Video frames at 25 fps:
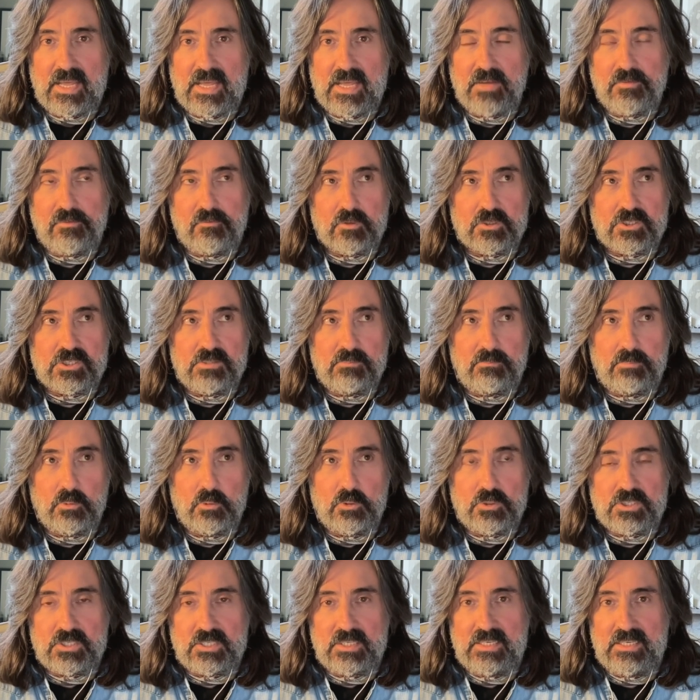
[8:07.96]
If we're
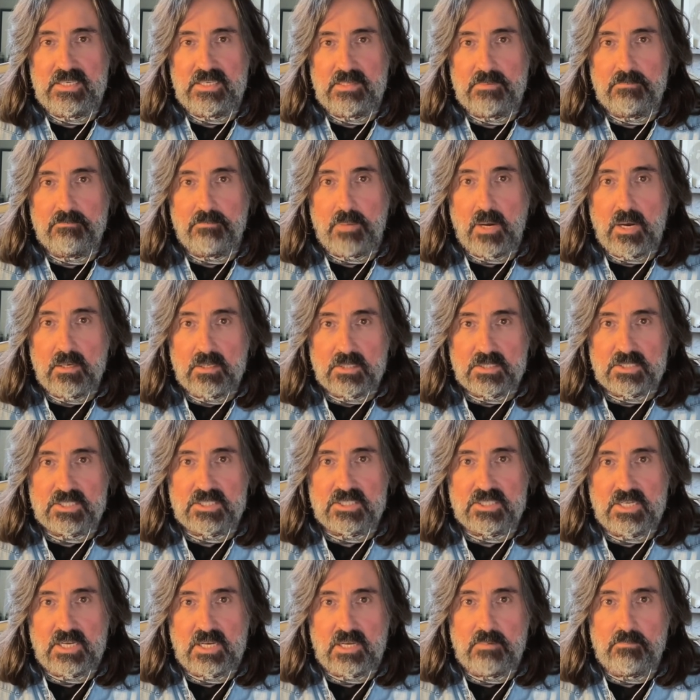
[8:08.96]
supposed to eat
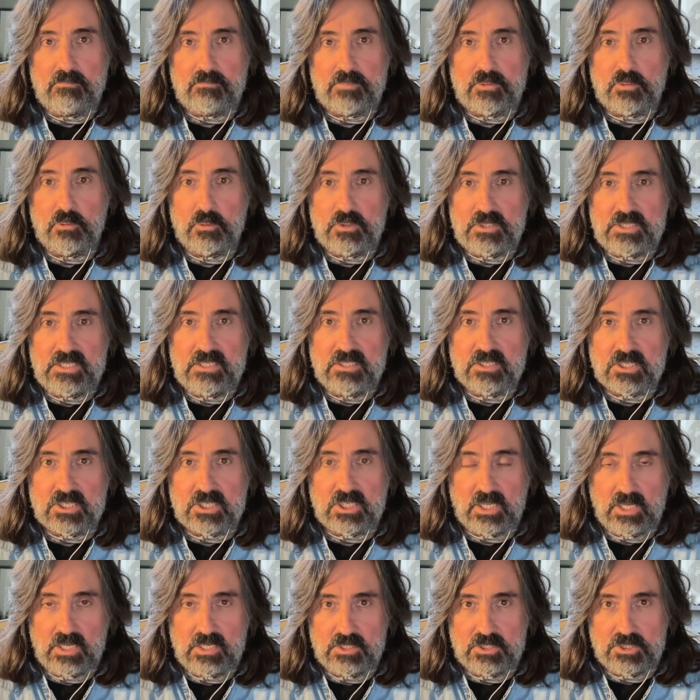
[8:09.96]
bugs and protein
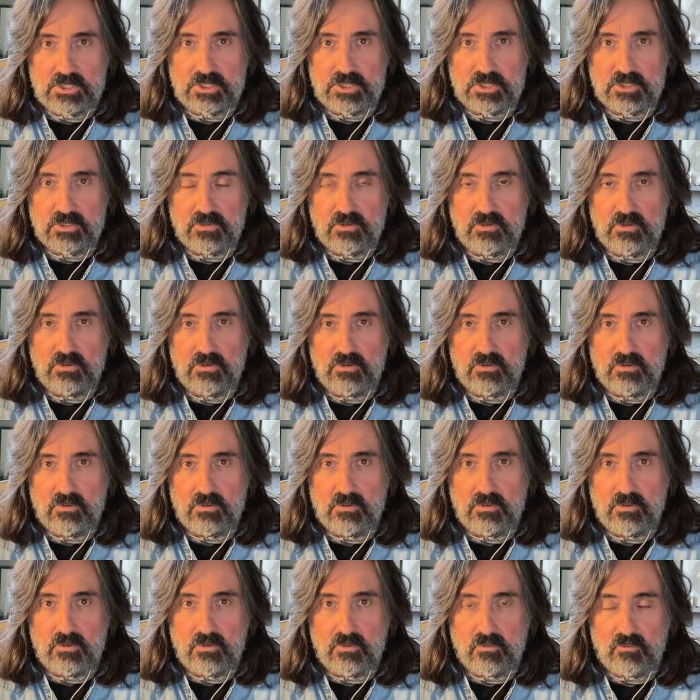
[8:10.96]
sludge
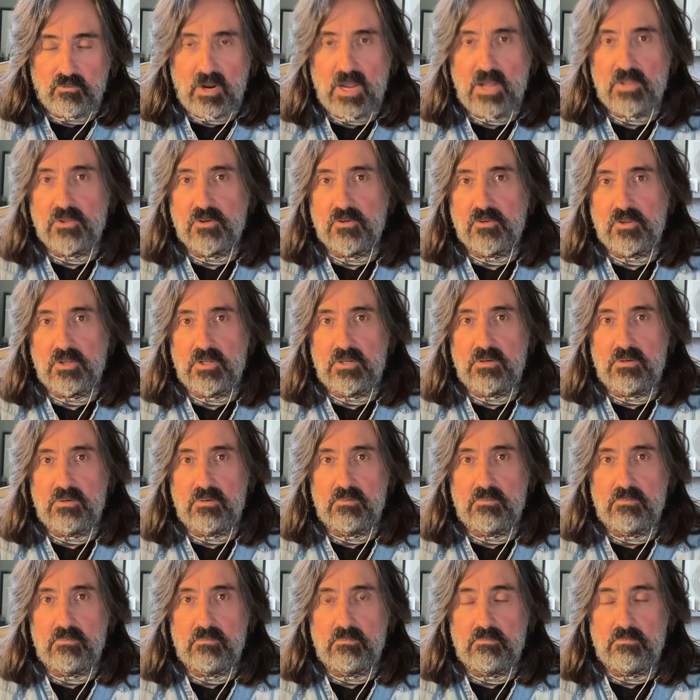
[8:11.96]
rather
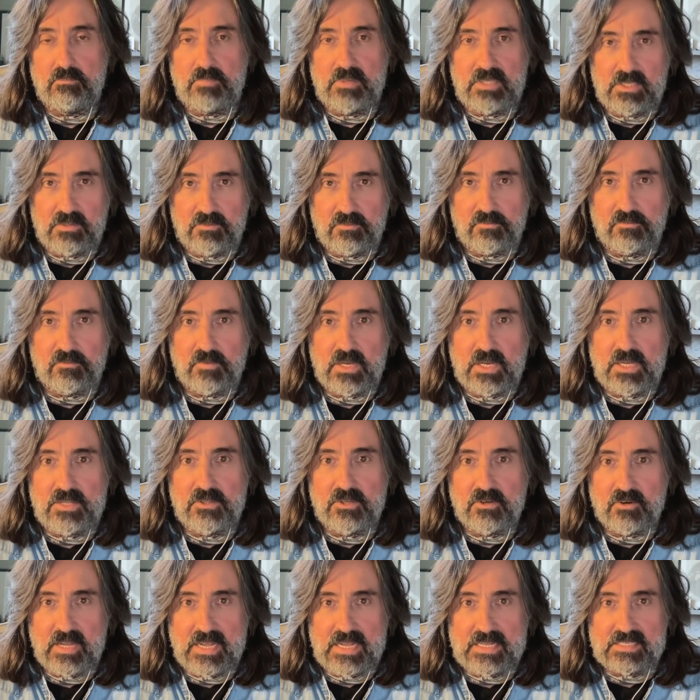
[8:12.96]
than beef
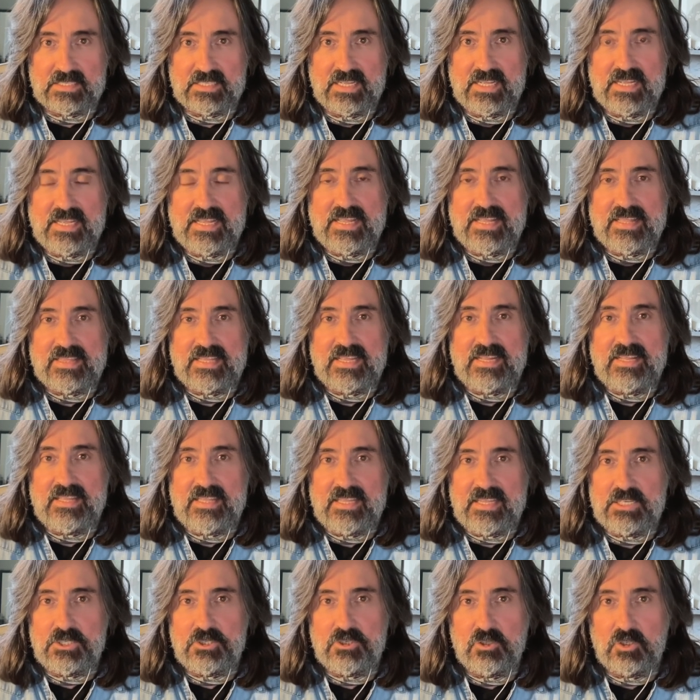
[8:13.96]
and the rest, then
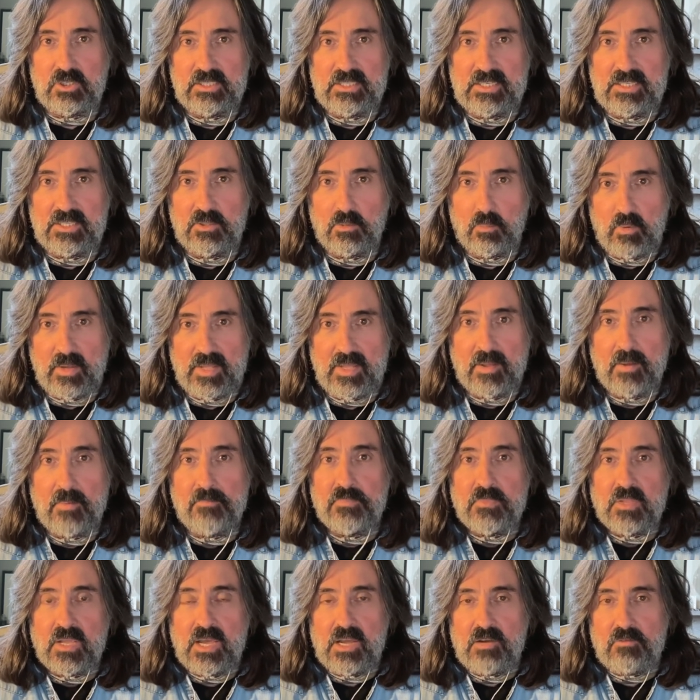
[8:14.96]
they should lead the way.
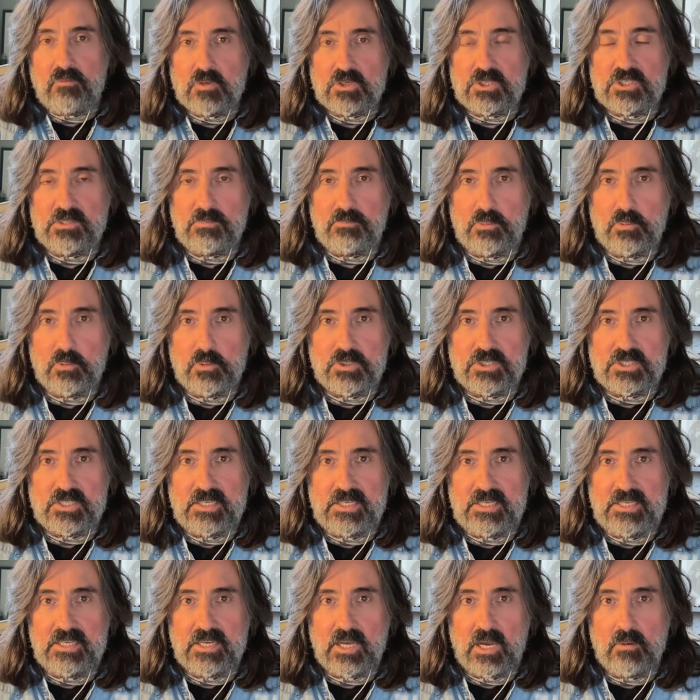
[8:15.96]
If we're supposed to
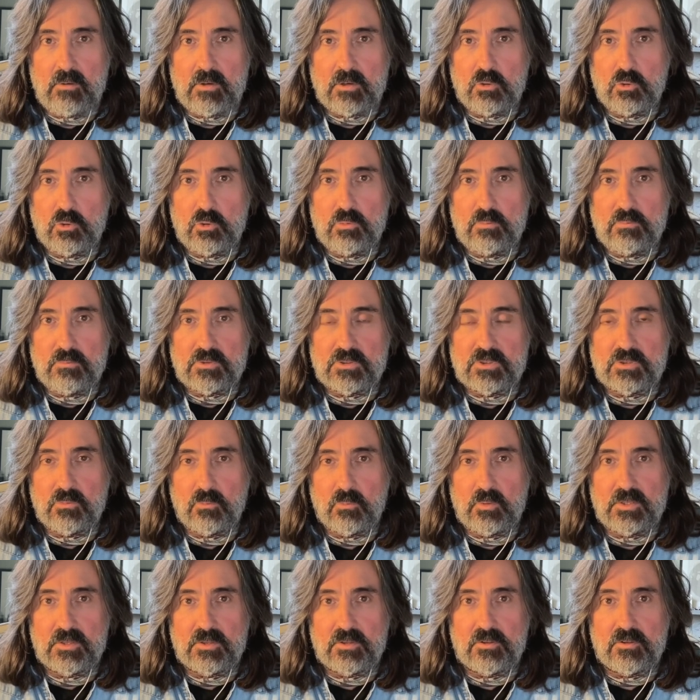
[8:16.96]
heat our homes
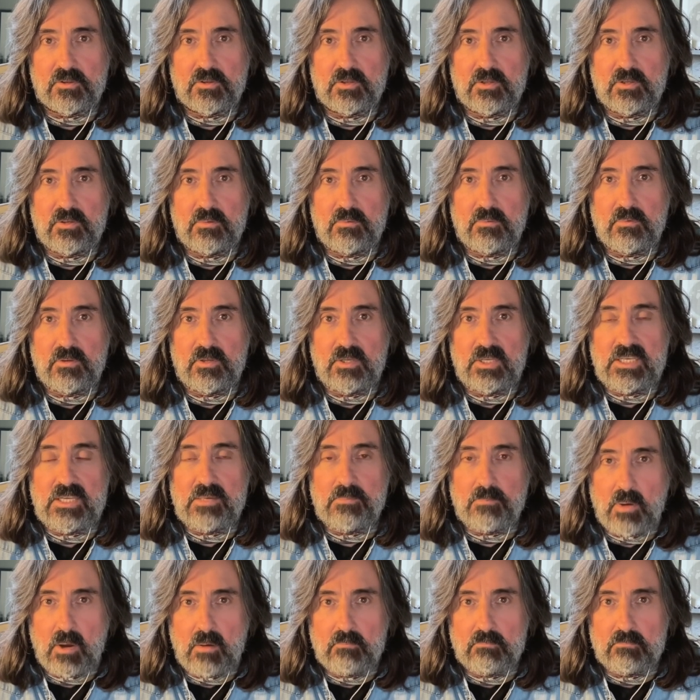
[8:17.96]
with
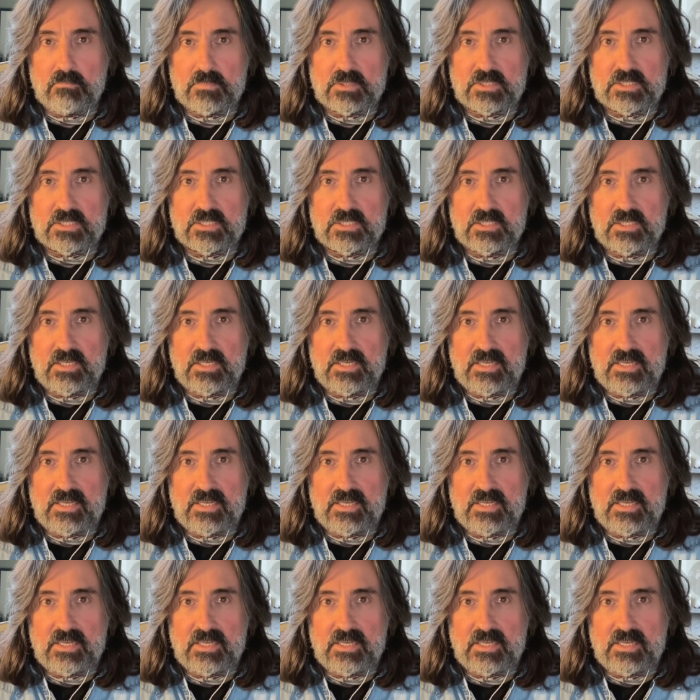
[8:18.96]
heat pumps,